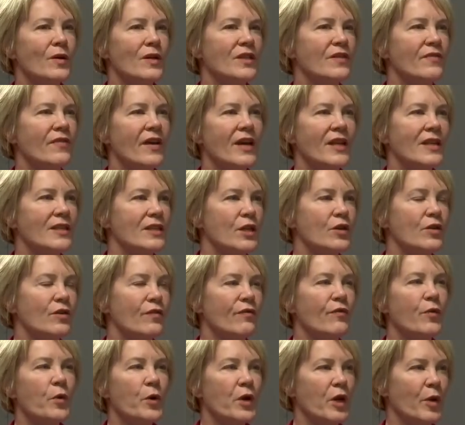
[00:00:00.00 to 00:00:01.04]
US Fed is under
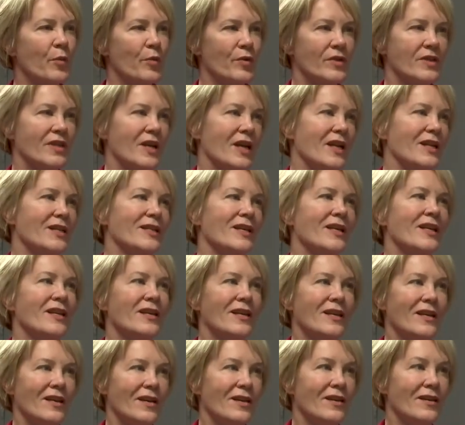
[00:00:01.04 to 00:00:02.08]
40%,
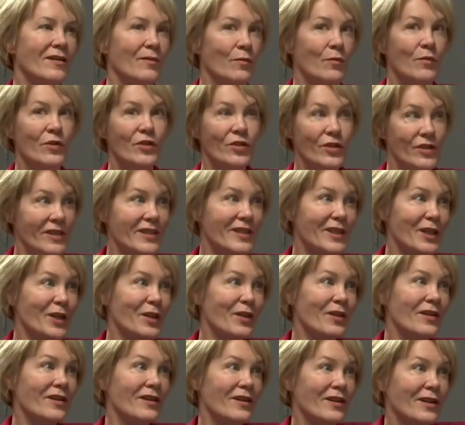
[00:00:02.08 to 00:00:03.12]
which is
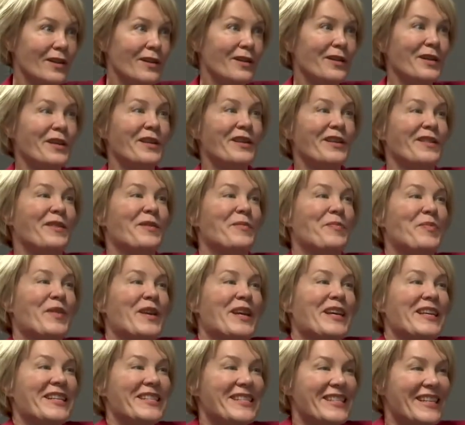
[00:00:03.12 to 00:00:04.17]
still the
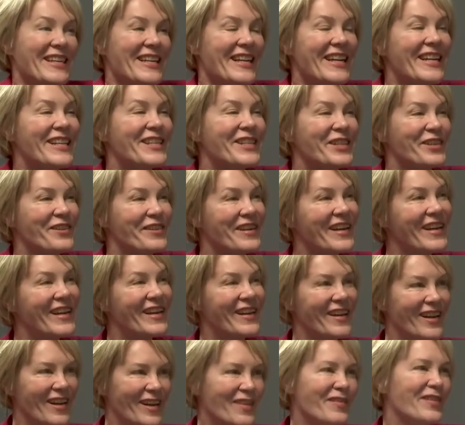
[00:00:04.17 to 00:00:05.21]
biggest in
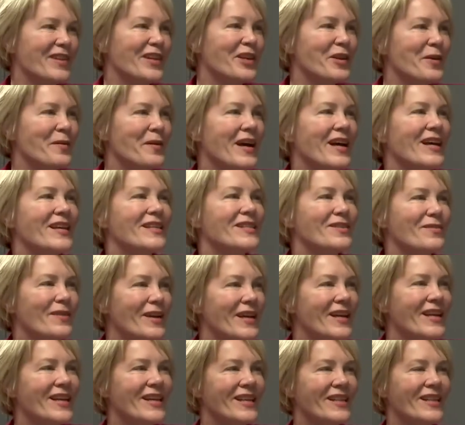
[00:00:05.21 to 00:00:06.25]
history in the US,
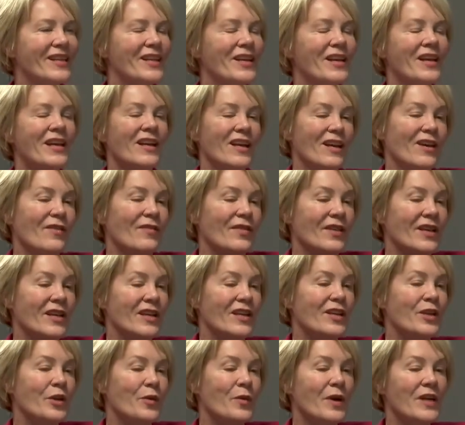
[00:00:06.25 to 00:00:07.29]
right? Of
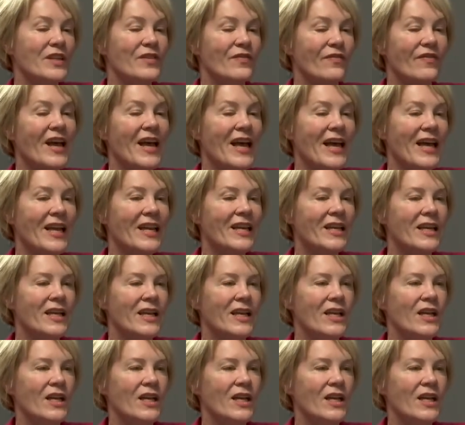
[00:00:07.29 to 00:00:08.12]
the US Fed.